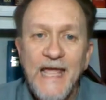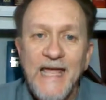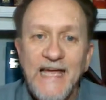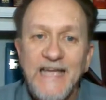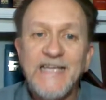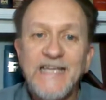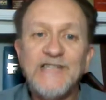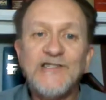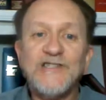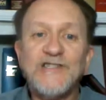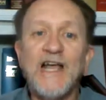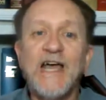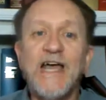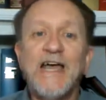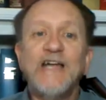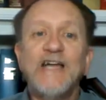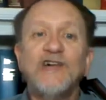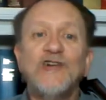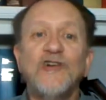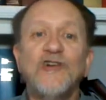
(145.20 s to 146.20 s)
He's
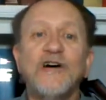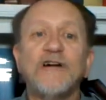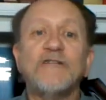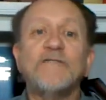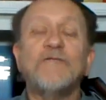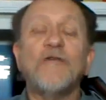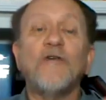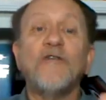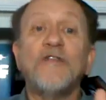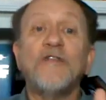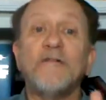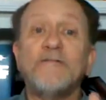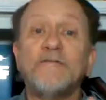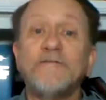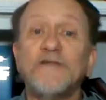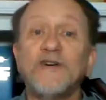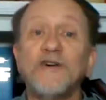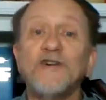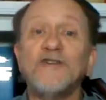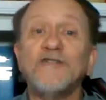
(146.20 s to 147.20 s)
saying, look, for the
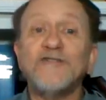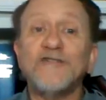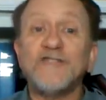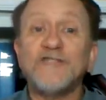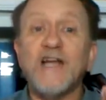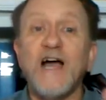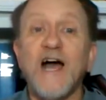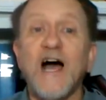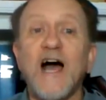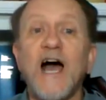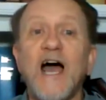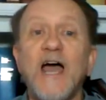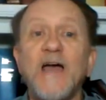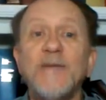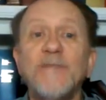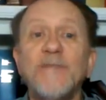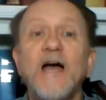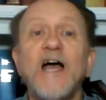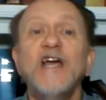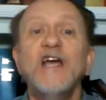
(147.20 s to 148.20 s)
first
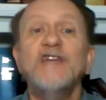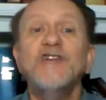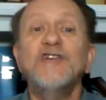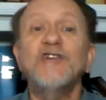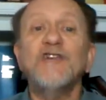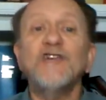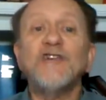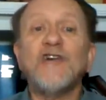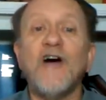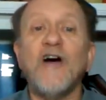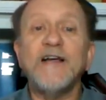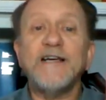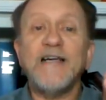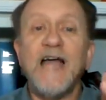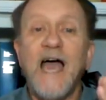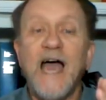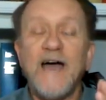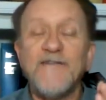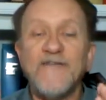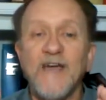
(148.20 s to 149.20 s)
time, you're going to
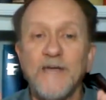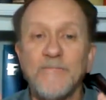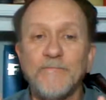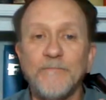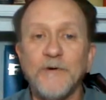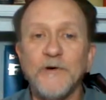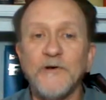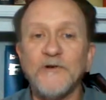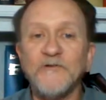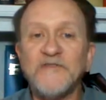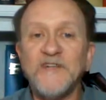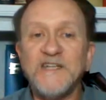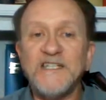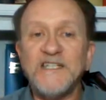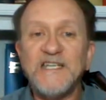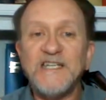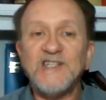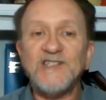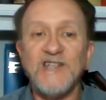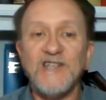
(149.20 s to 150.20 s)
have a
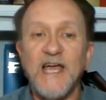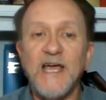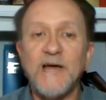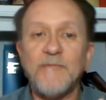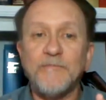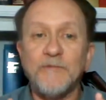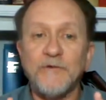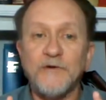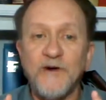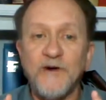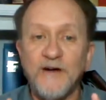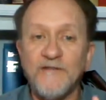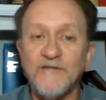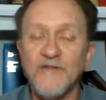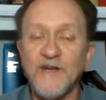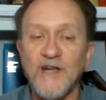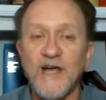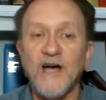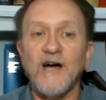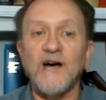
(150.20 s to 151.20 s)
perfect example of
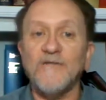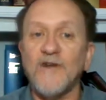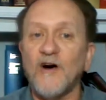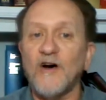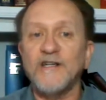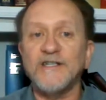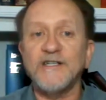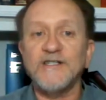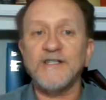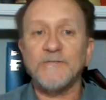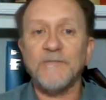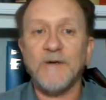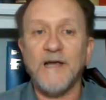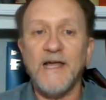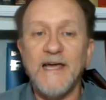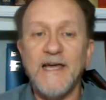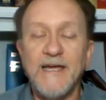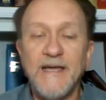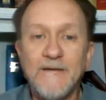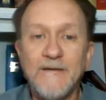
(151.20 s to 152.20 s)
love on
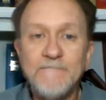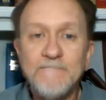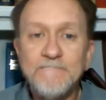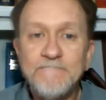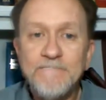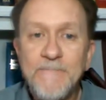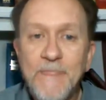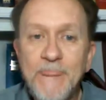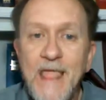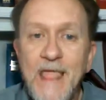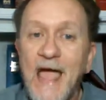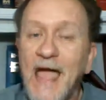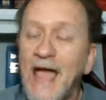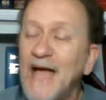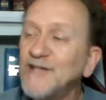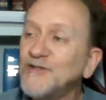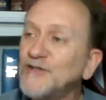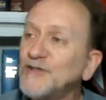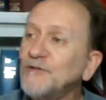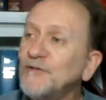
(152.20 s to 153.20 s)
display.
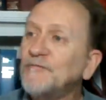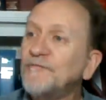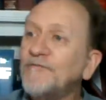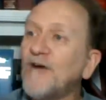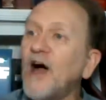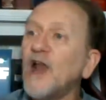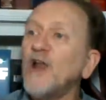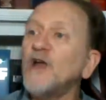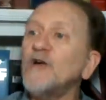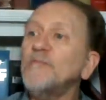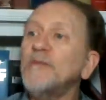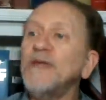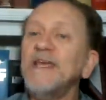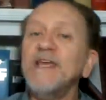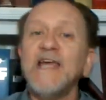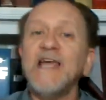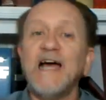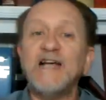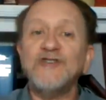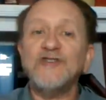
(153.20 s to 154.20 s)
As you follow
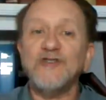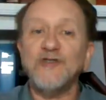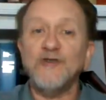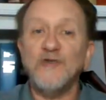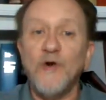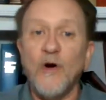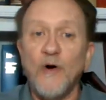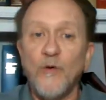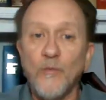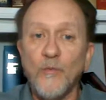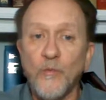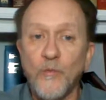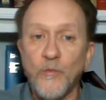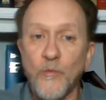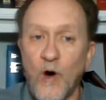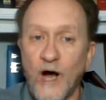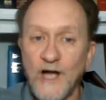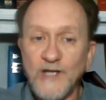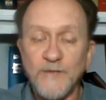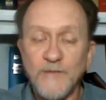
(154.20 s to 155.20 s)
me, as you
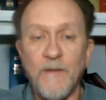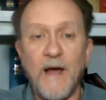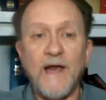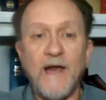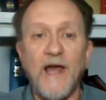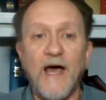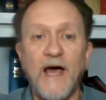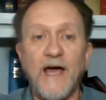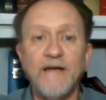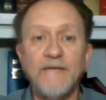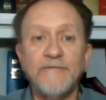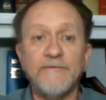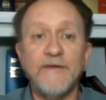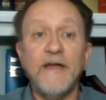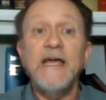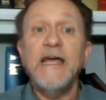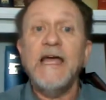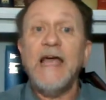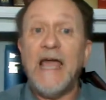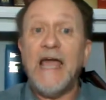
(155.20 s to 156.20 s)
watch my life,
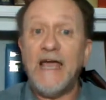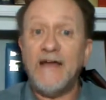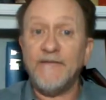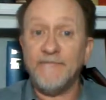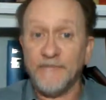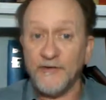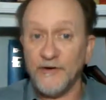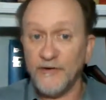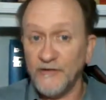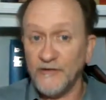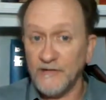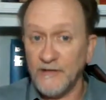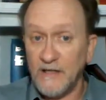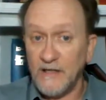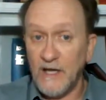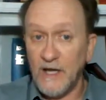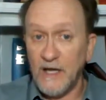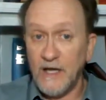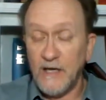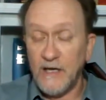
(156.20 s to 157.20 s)
and for
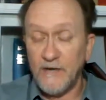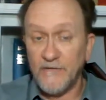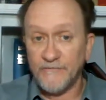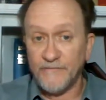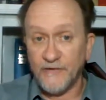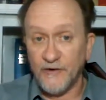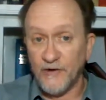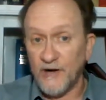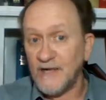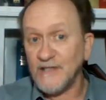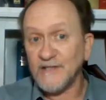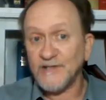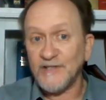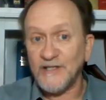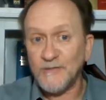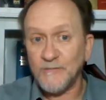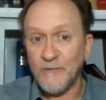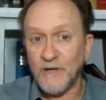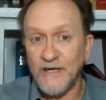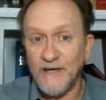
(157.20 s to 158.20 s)
us
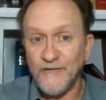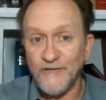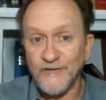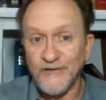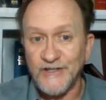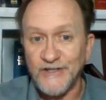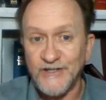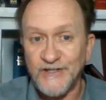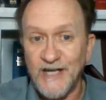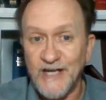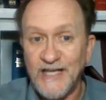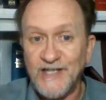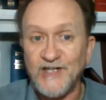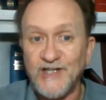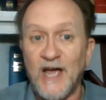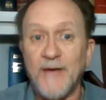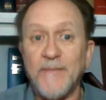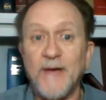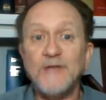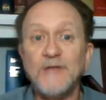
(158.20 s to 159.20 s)
as believers in today's
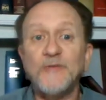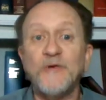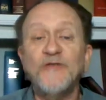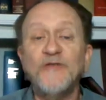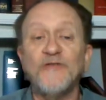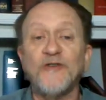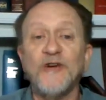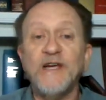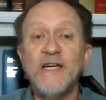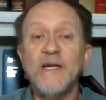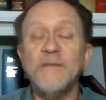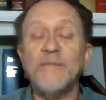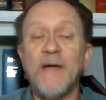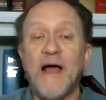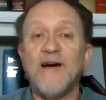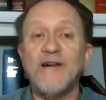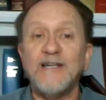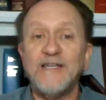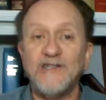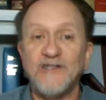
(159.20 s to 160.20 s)
time, as we read
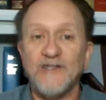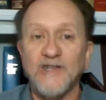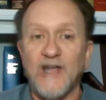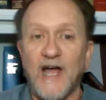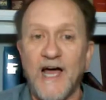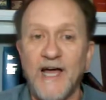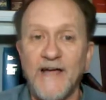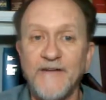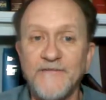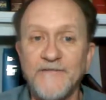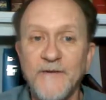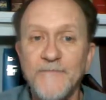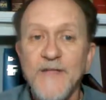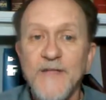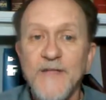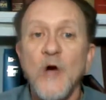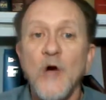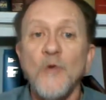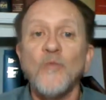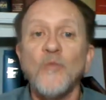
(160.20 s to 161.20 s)
about his life,
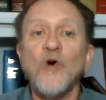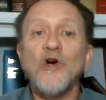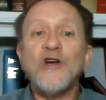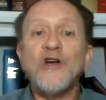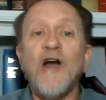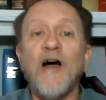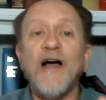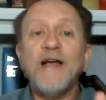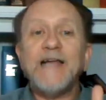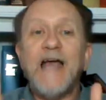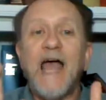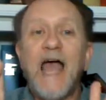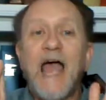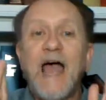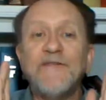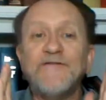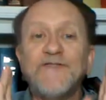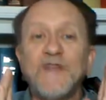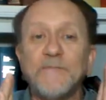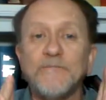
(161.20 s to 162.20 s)
we're going to
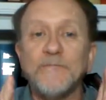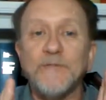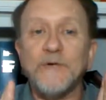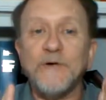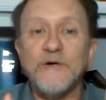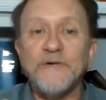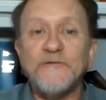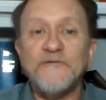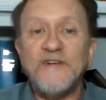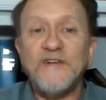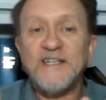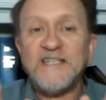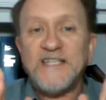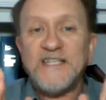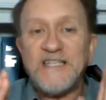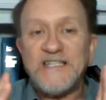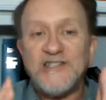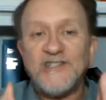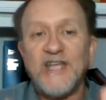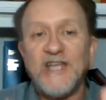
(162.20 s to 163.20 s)
have the perfect
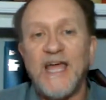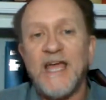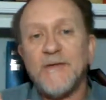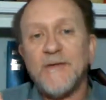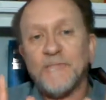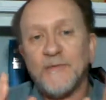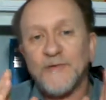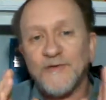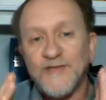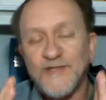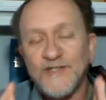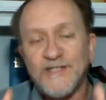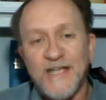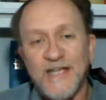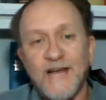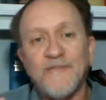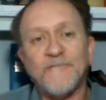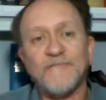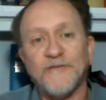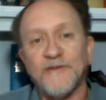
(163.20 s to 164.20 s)
example
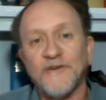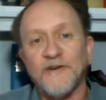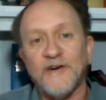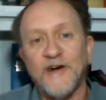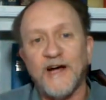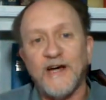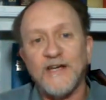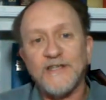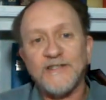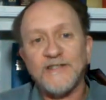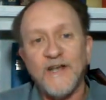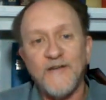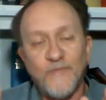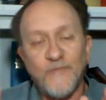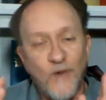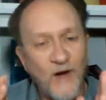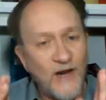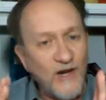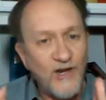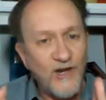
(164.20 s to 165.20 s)
set for us of
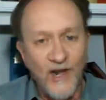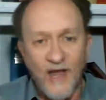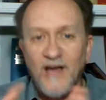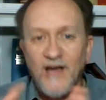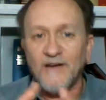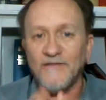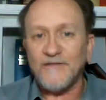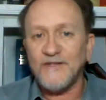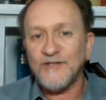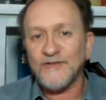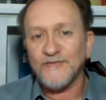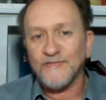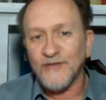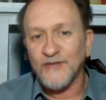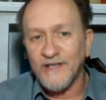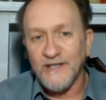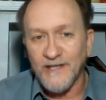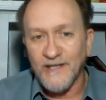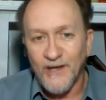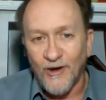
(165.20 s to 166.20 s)
what love is
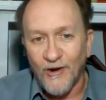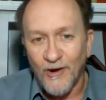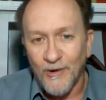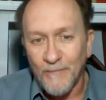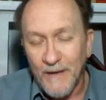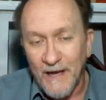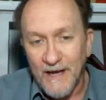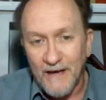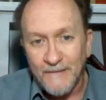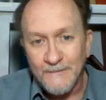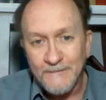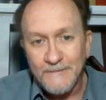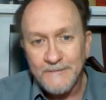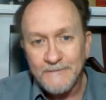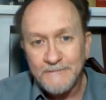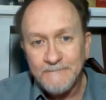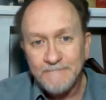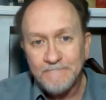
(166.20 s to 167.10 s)
really all about.